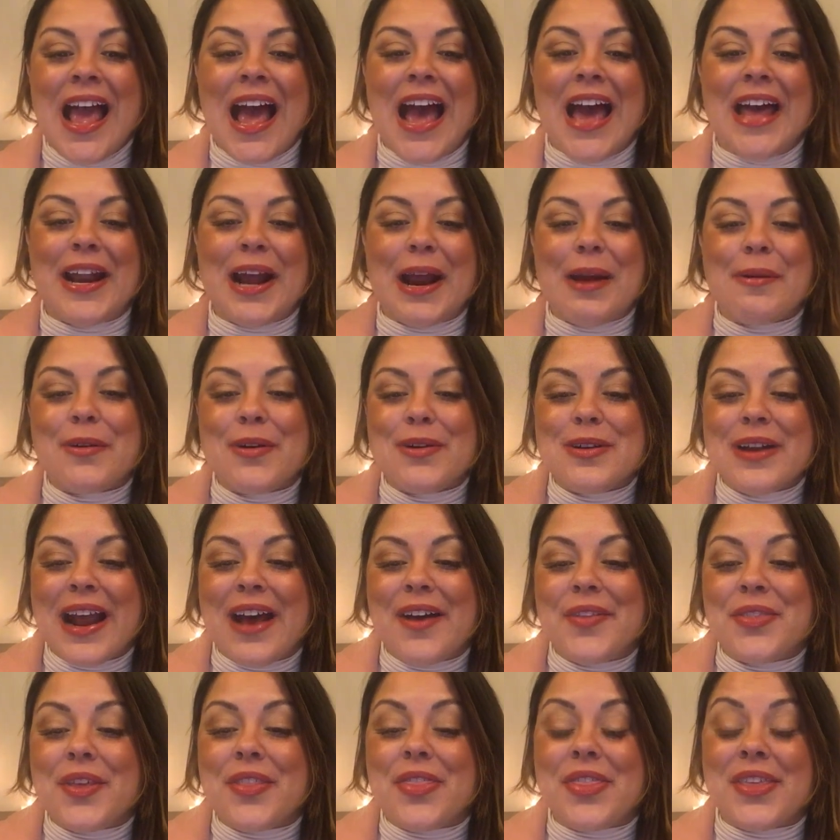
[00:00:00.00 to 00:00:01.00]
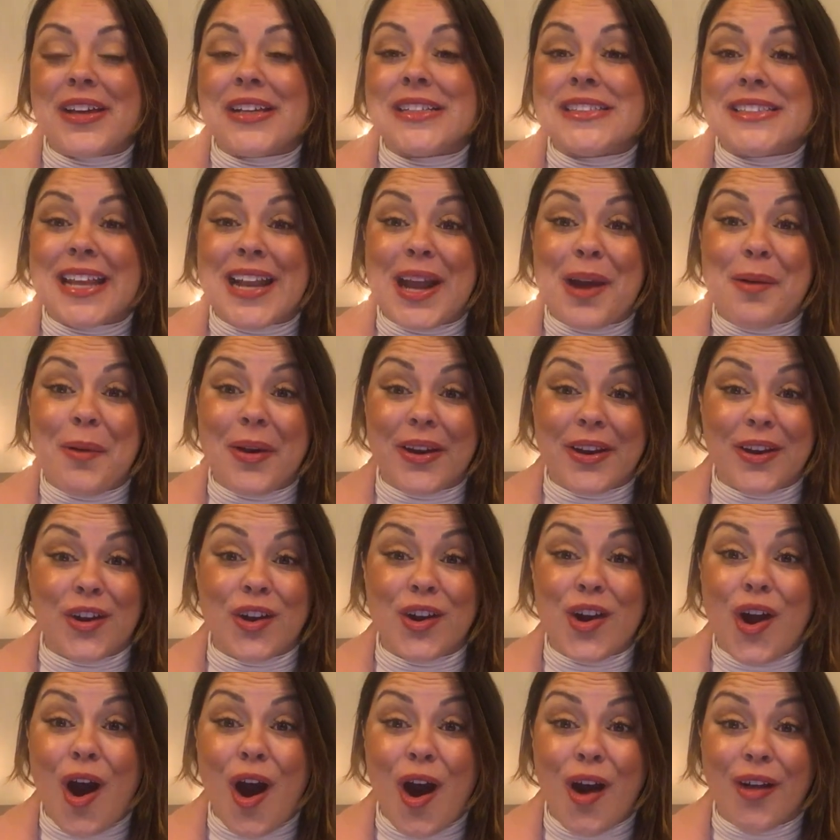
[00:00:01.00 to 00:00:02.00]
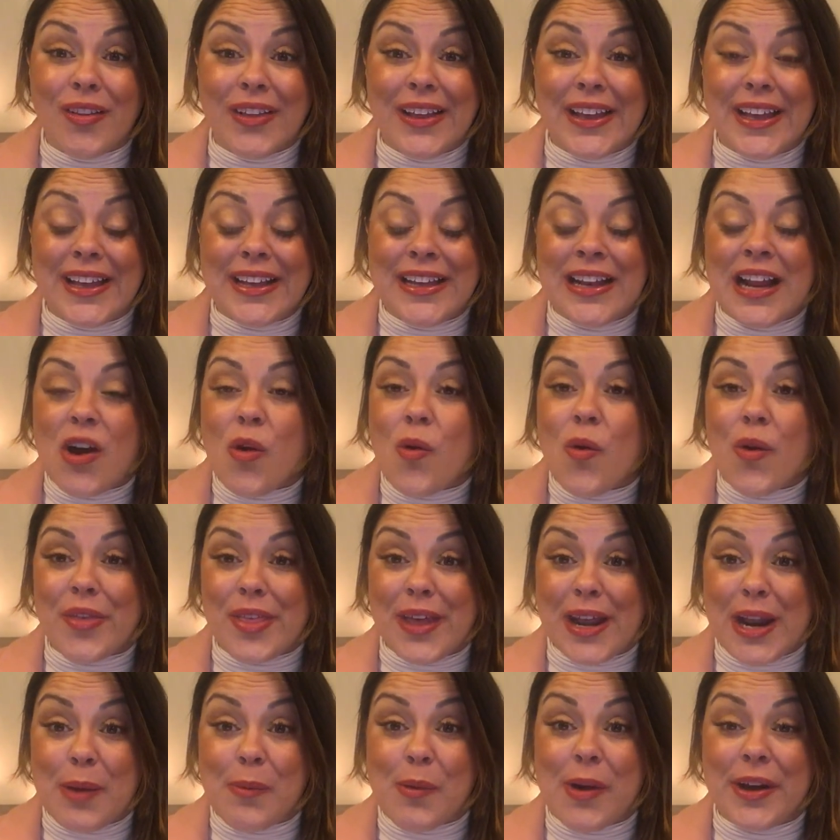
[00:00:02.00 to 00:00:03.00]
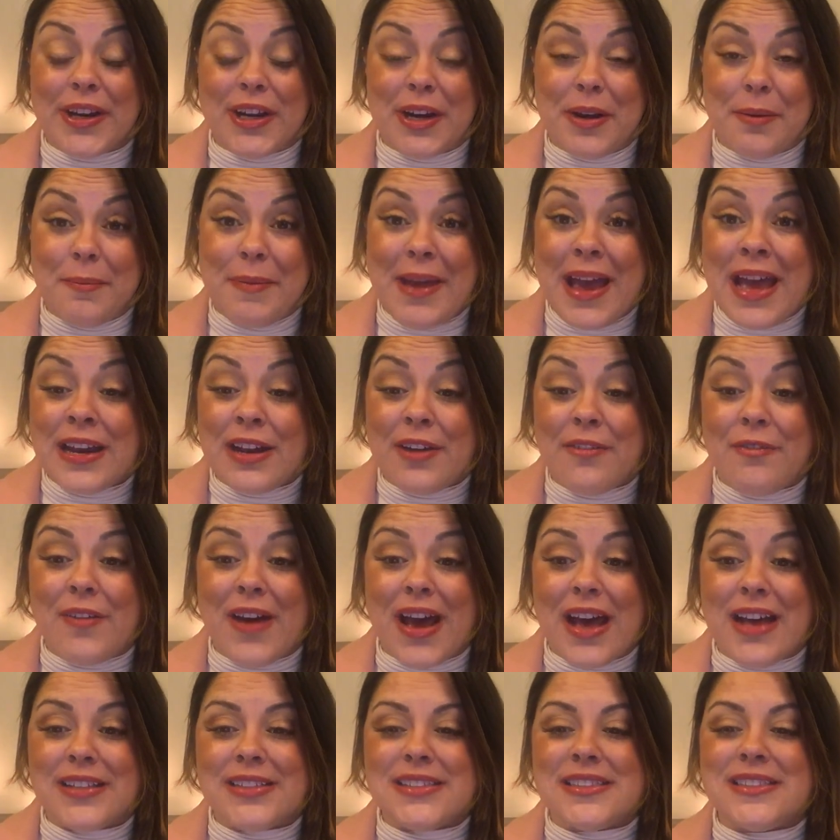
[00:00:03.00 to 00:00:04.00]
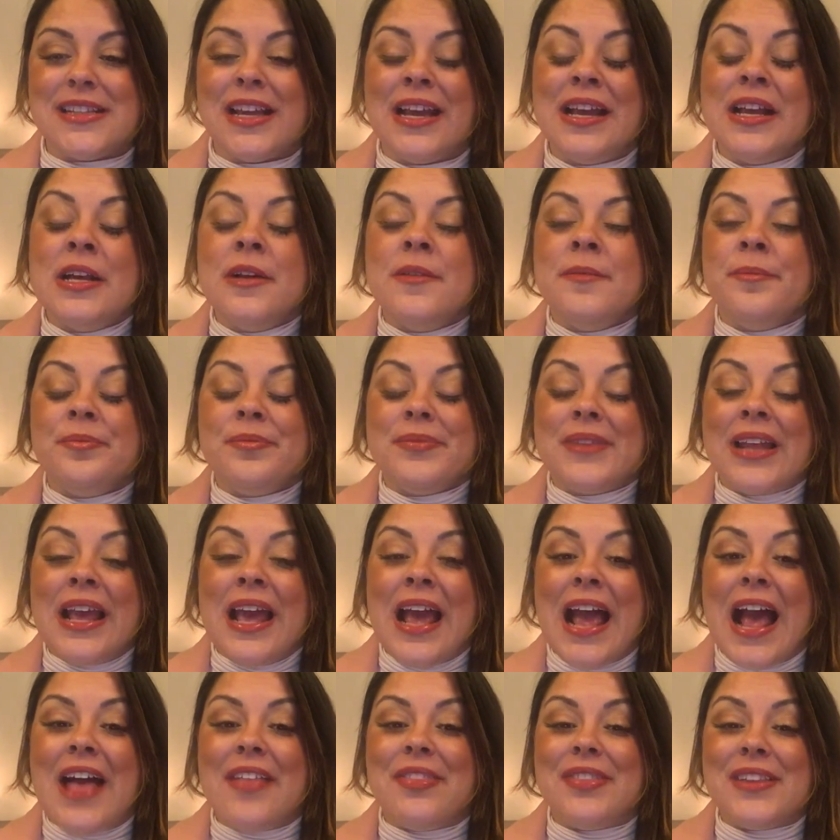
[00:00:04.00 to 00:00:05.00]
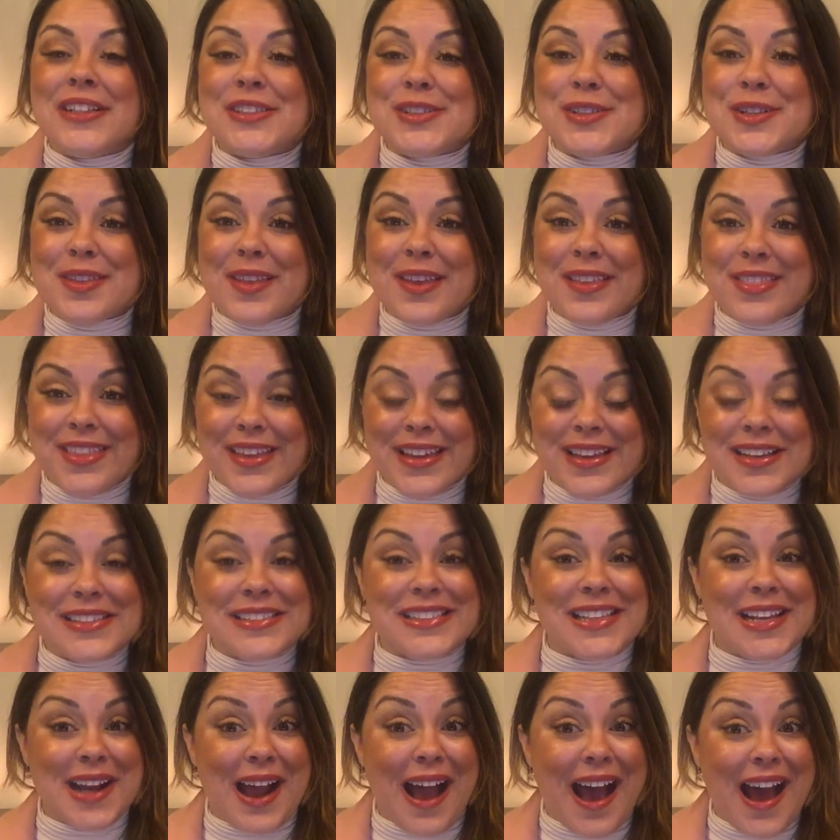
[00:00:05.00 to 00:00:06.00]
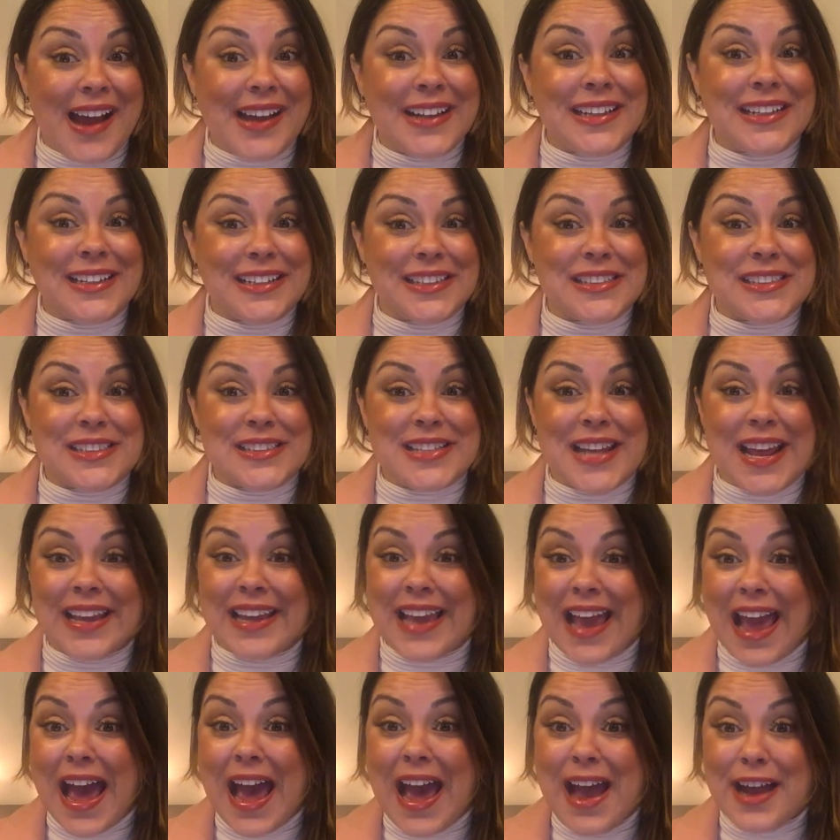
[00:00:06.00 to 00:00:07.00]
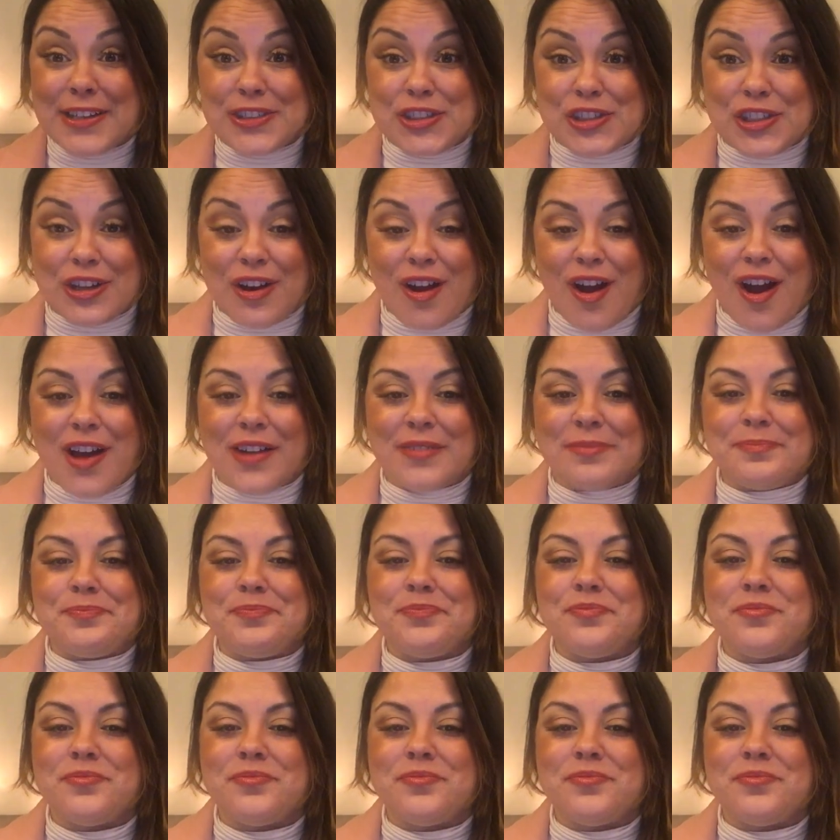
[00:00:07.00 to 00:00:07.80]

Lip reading: And I wrote out the things that I wanted to call in or that I wanted to manifest. And these are the things that I need to take action on.